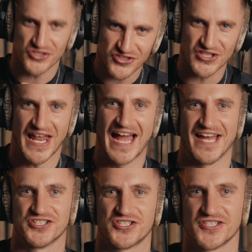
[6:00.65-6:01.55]

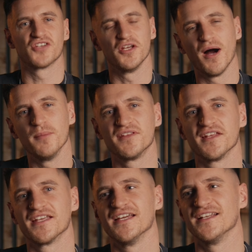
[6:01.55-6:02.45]
Slash. So you might be
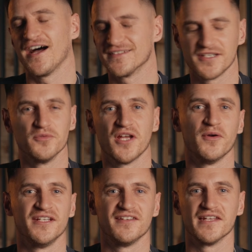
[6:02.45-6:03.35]
thinking, I don't know
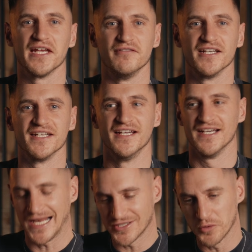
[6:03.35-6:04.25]
any theory,
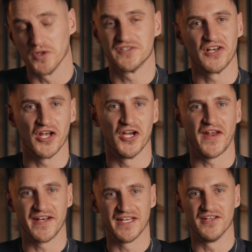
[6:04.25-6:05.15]
and I don't want to learn
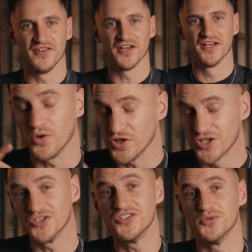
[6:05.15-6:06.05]
any either. But the
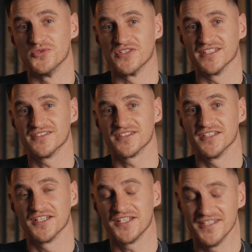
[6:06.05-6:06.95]
good news is,
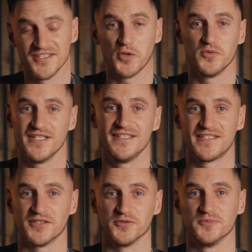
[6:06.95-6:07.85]
you don't need to,